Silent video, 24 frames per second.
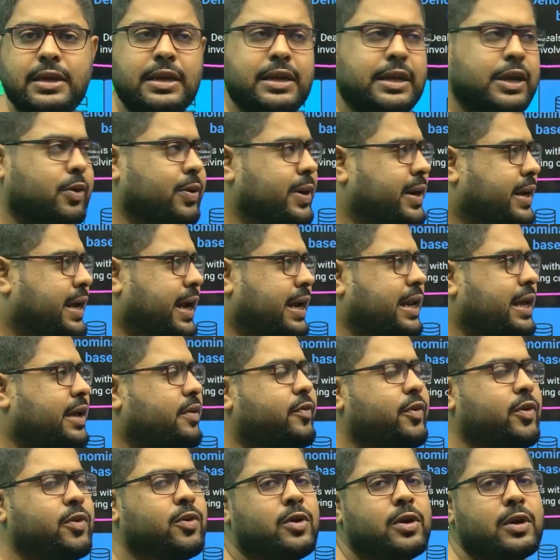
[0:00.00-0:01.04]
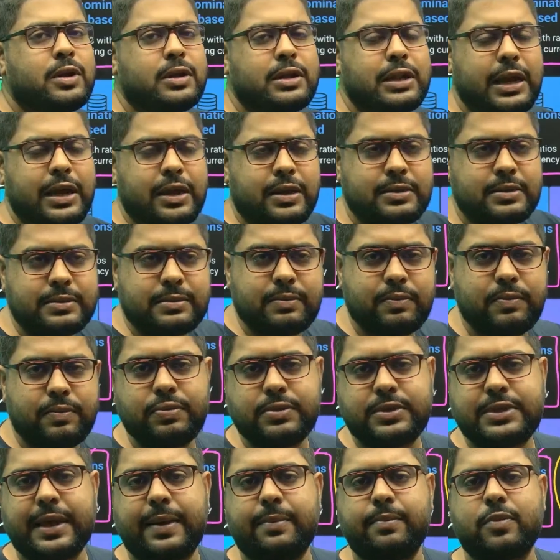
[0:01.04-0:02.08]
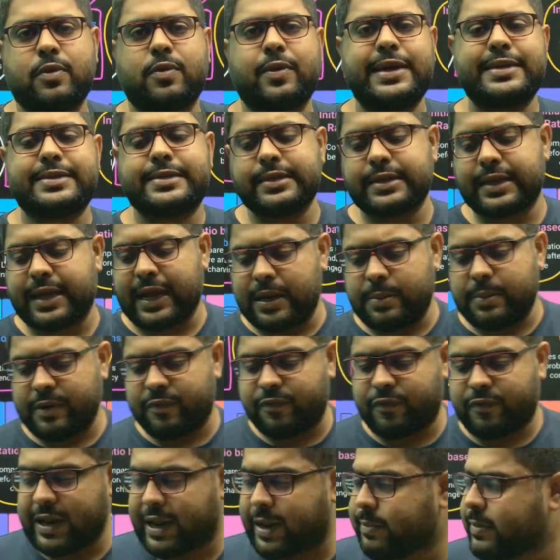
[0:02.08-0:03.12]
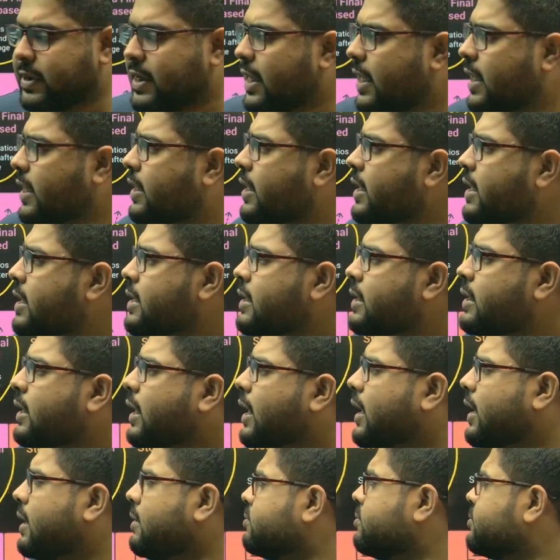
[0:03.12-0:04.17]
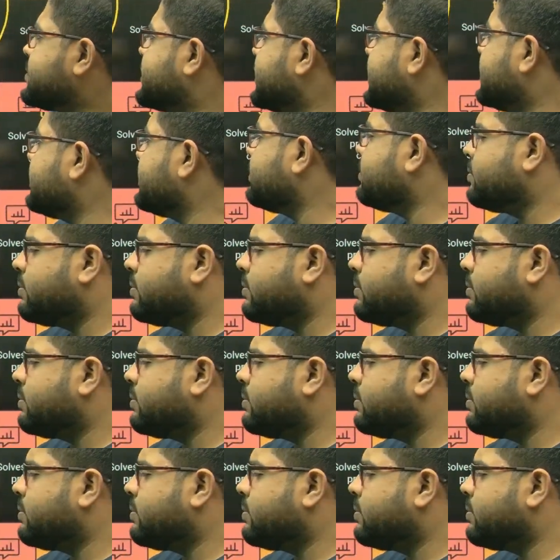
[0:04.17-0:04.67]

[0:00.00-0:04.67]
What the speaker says: Now it can give you, like, some question can be framed like, sir,